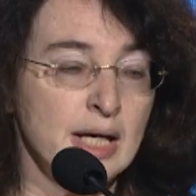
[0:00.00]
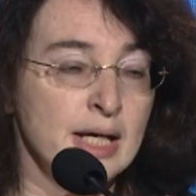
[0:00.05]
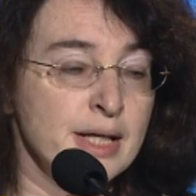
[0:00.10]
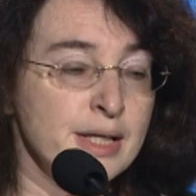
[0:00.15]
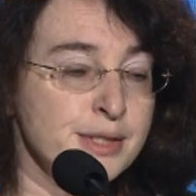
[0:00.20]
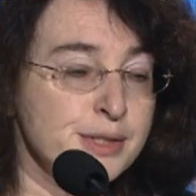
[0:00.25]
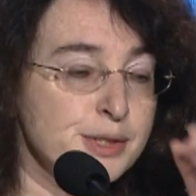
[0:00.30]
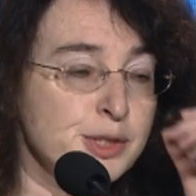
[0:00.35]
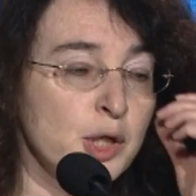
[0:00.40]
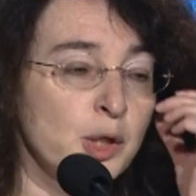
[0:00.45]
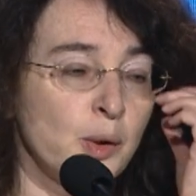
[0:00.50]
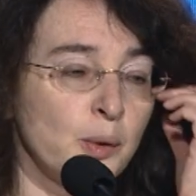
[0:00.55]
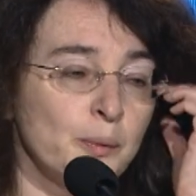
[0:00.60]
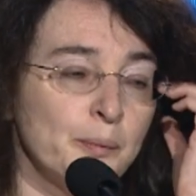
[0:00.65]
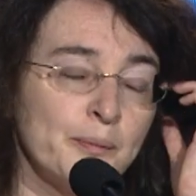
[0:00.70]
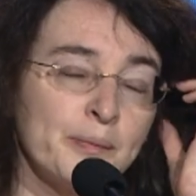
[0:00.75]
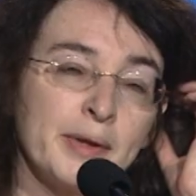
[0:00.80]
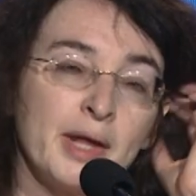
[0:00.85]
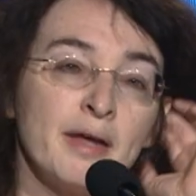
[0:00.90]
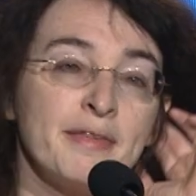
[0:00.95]
So
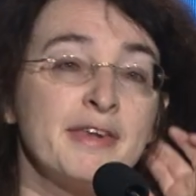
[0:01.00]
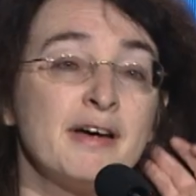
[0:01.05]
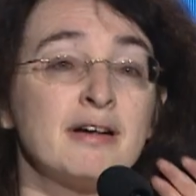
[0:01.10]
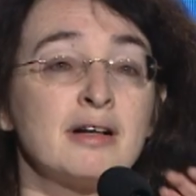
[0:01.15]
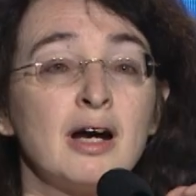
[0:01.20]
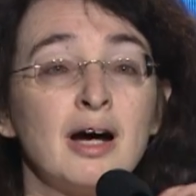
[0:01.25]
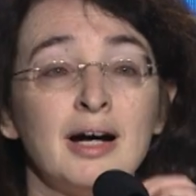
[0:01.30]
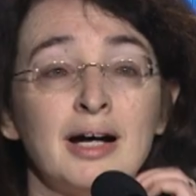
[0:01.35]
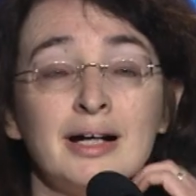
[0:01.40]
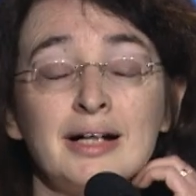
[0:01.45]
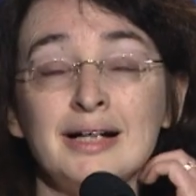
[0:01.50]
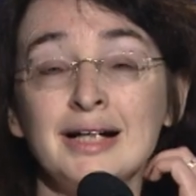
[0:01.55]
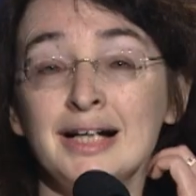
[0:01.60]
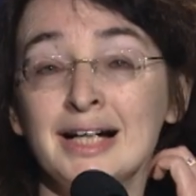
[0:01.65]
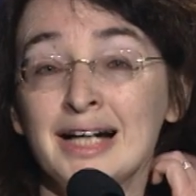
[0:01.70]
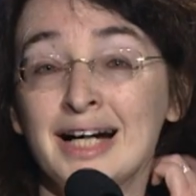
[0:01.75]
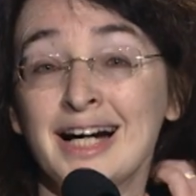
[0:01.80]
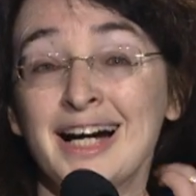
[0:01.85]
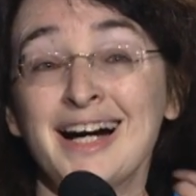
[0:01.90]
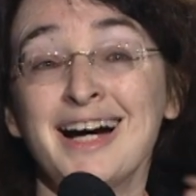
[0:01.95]
there are
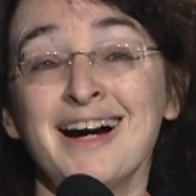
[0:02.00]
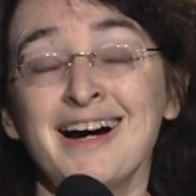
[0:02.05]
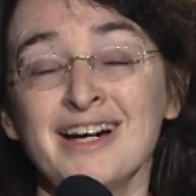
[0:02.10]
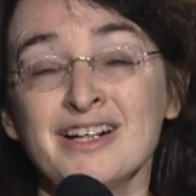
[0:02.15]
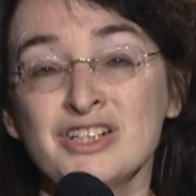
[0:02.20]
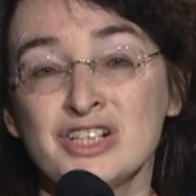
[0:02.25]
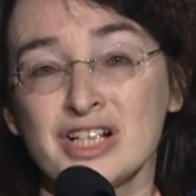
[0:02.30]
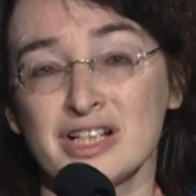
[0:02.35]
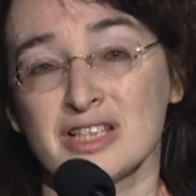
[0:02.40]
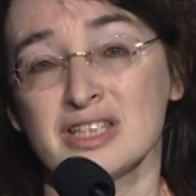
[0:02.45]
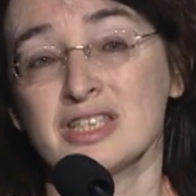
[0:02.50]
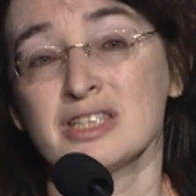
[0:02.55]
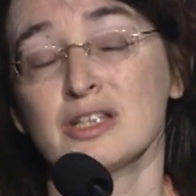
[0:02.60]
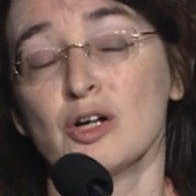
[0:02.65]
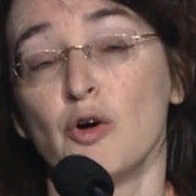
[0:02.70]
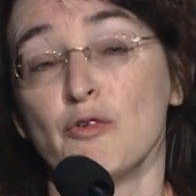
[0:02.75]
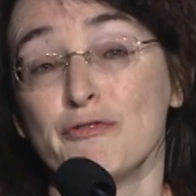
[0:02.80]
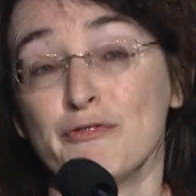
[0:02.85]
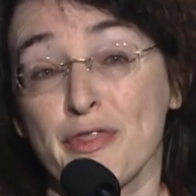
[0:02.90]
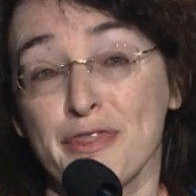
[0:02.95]
hundreds
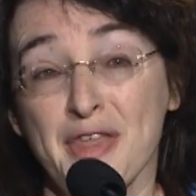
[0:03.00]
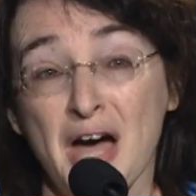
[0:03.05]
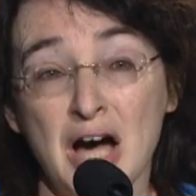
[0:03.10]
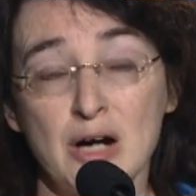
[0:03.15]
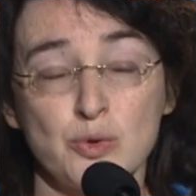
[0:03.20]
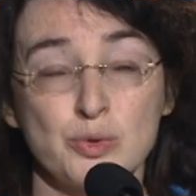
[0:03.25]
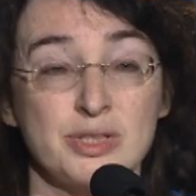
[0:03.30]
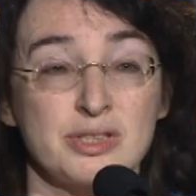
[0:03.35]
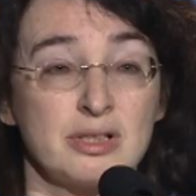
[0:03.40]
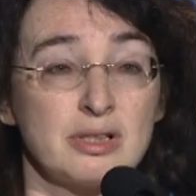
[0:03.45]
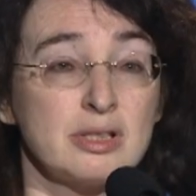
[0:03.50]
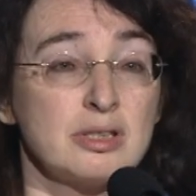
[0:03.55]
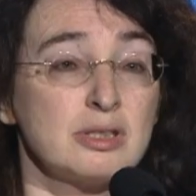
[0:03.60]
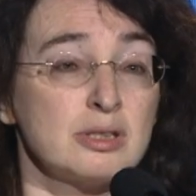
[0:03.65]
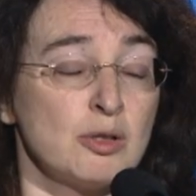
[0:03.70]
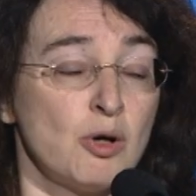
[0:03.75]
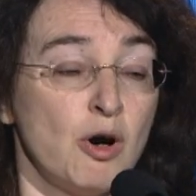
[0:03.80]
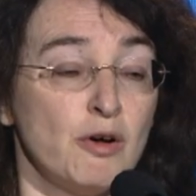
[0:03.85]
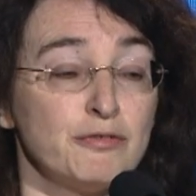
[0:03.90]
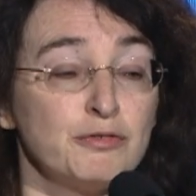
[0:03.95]
of thousands
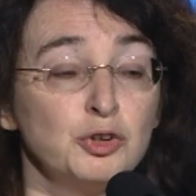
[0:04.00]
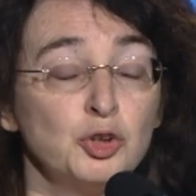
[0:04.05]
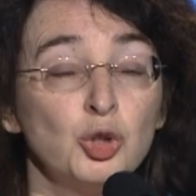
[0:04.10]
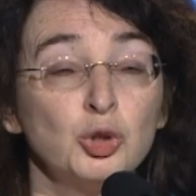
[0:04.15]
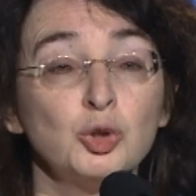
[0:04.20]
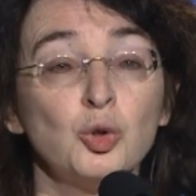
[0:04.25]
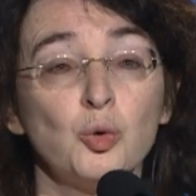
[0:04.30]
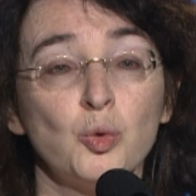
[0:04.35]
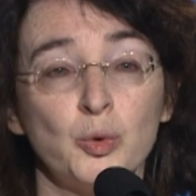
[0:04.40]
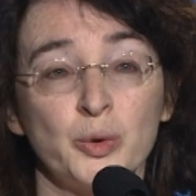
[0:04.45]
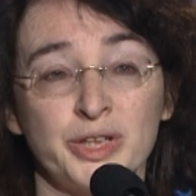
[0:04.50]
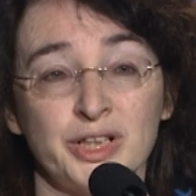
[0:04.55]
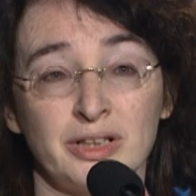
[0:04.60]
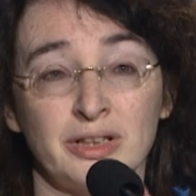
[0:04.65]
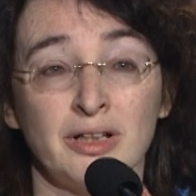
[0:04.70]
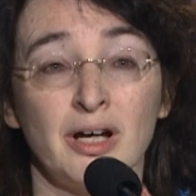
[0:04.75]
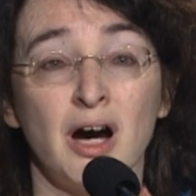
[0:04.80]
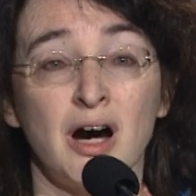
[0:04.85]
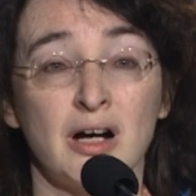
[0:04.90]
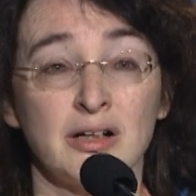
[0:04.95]
of non-coding
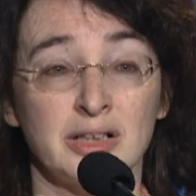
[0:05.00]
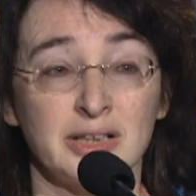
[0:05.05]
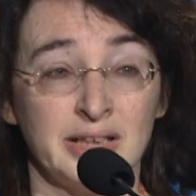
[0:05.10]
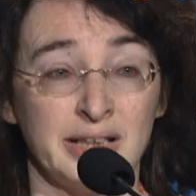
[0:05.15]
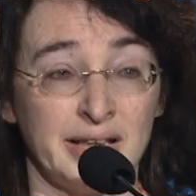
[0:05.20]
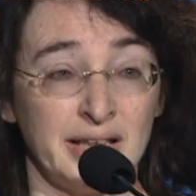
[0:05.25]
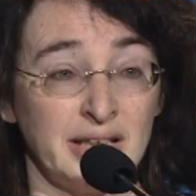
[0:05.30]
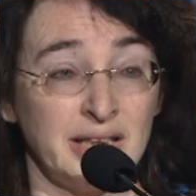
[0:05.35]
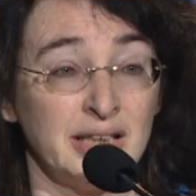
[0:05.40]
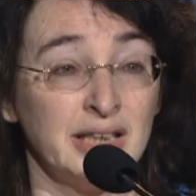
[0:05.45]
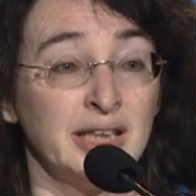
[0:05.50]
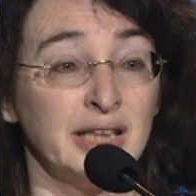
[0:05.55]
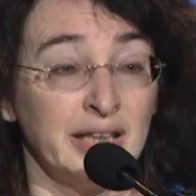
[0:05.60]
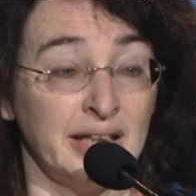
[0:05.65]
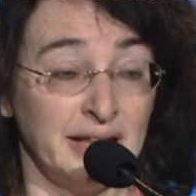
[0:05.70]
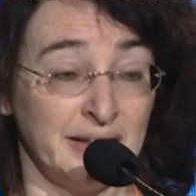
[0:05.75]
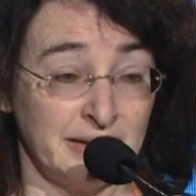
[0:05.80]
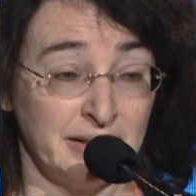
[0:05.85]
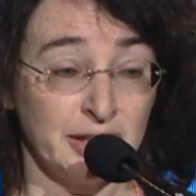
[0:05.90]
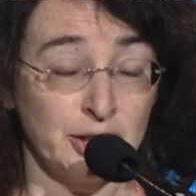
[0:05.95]
RNA
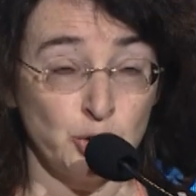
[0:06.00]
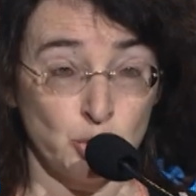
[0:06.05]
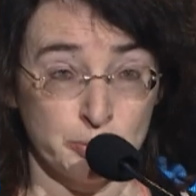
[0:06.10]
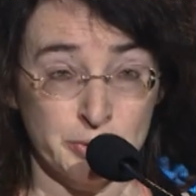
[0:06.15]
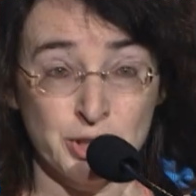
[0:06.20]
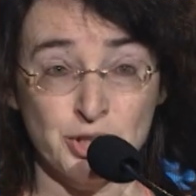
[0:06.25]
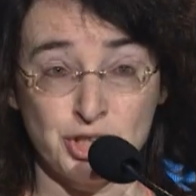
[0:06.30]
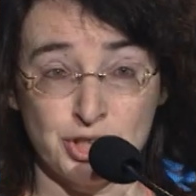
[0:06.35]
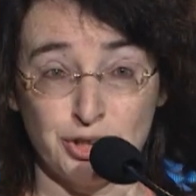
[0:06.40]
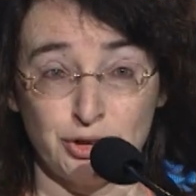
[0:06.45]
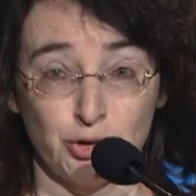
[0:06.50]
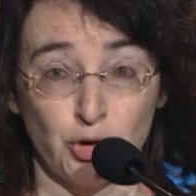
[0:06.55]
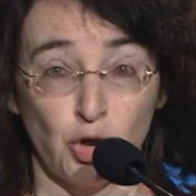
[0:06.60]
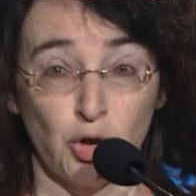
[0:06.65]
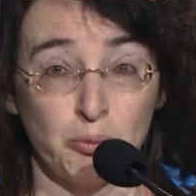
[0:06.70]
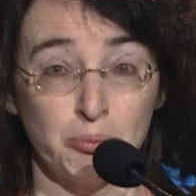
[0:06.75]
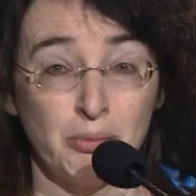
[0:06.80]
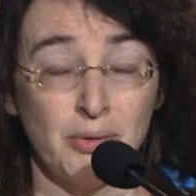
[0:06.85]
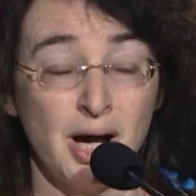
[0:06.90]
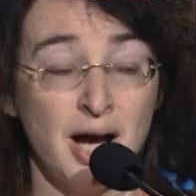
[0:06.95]
in the human
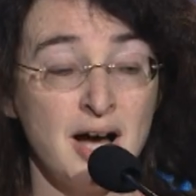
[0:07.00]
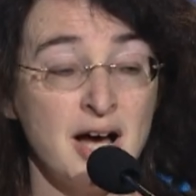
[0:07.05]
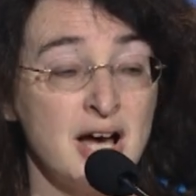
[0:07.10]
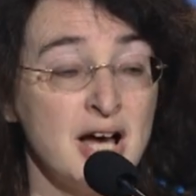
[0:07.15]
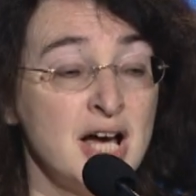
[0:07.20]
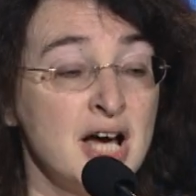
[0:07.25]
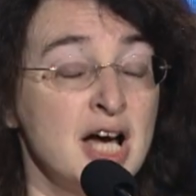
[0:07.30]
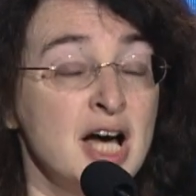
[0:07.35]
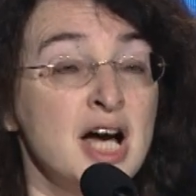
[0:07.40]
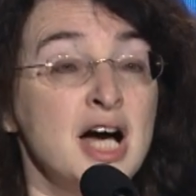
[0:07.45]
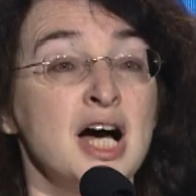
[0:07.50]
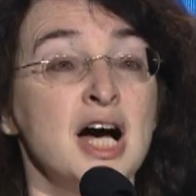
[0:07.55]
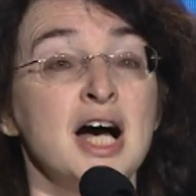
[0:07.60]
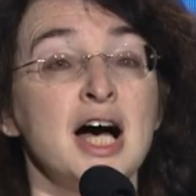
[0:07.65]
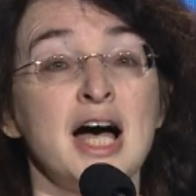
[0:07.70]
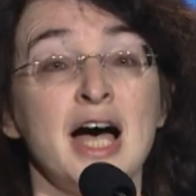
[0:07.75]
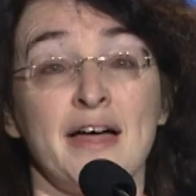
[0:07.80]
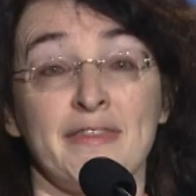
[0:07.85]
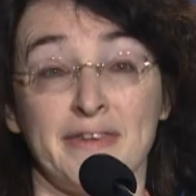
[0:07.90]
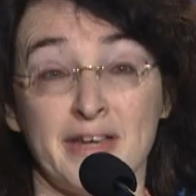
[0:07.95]
genome.
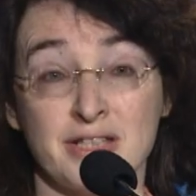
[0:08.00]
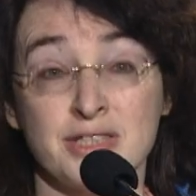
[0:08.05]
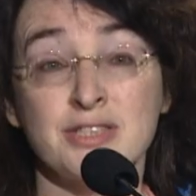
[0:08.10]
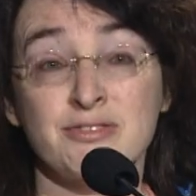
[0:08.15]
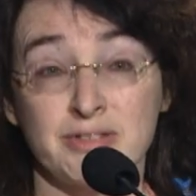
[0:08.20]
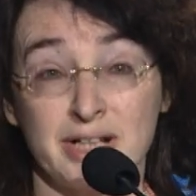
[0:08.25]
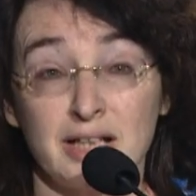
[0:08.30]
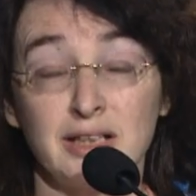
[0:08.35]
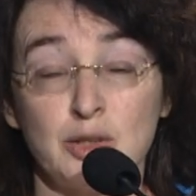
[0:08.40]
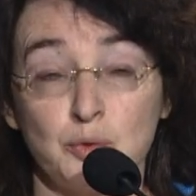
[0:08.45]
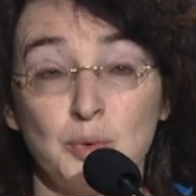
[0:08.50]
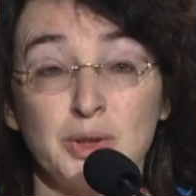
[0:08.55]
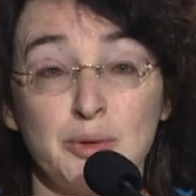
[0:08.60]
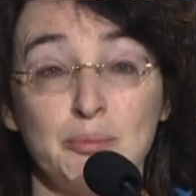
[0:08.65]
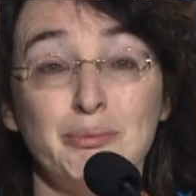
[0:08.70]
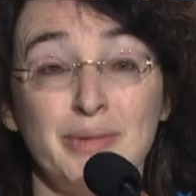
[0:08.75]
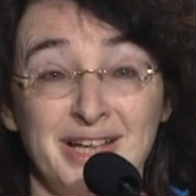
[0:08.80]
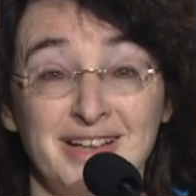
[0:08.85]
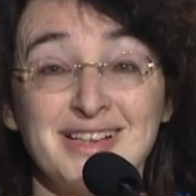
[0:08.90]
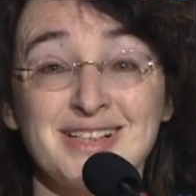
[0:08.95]
And that's really what
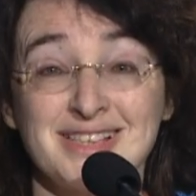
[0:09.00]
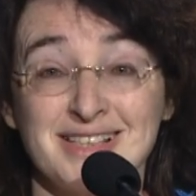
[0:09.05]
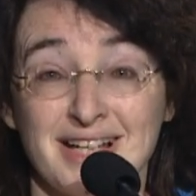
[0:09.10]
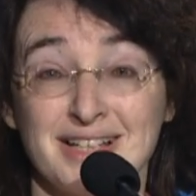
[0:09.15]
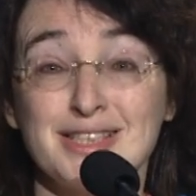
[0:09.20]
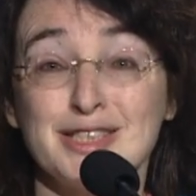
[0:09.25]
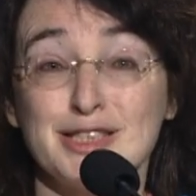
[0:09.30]
makes us